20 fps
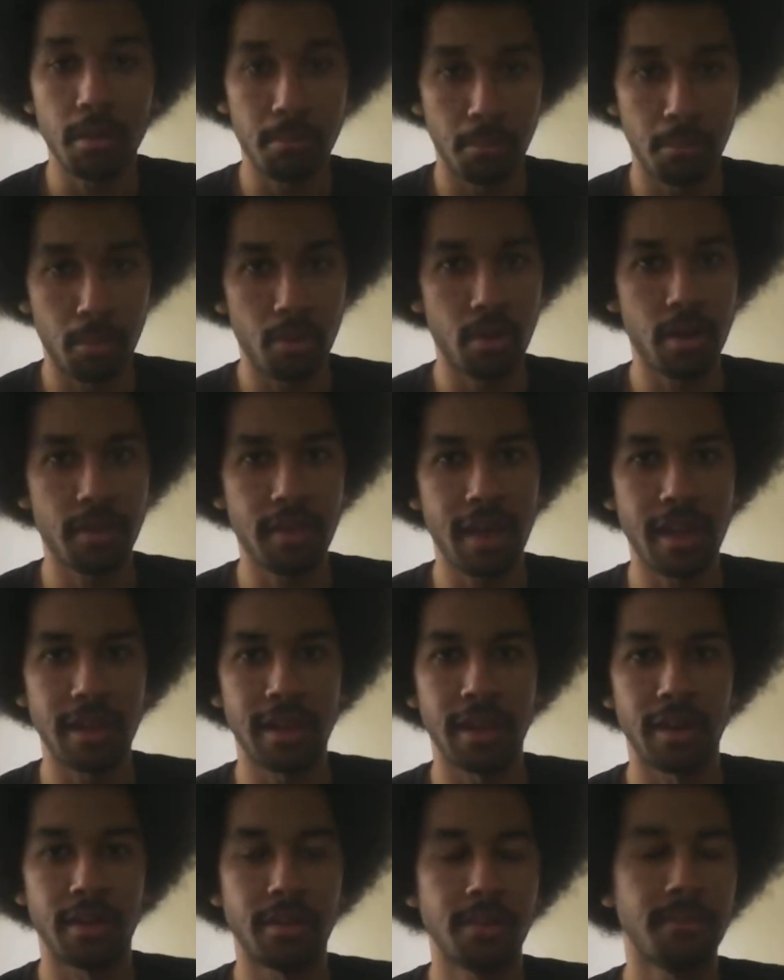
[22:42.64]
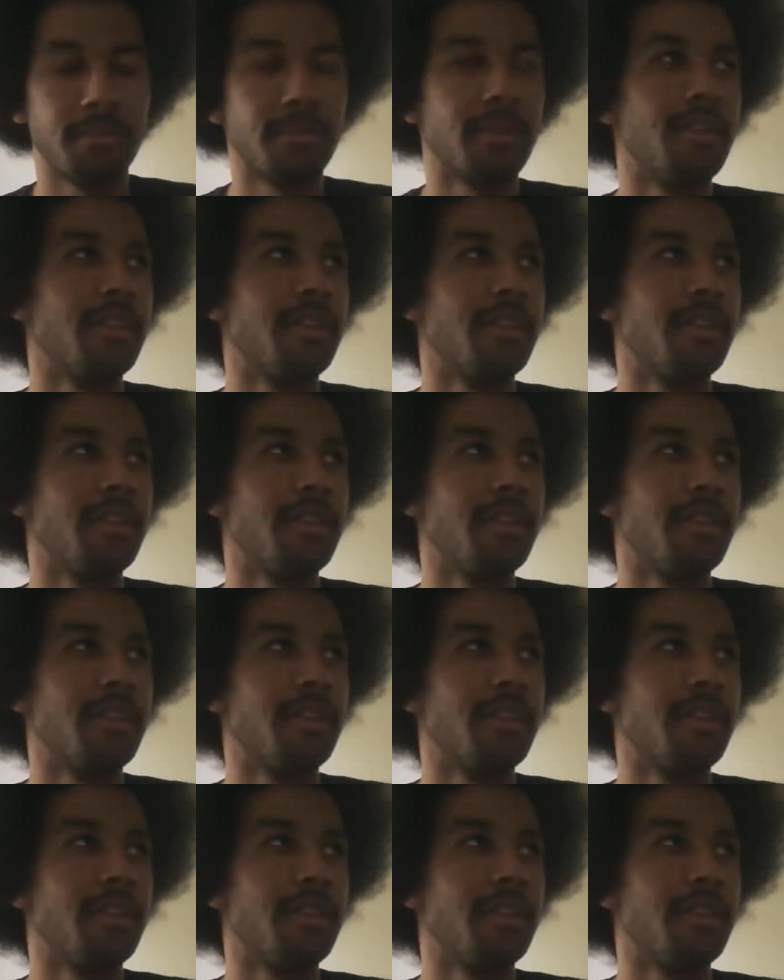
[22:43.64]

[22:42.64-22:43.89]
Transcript: More on that later.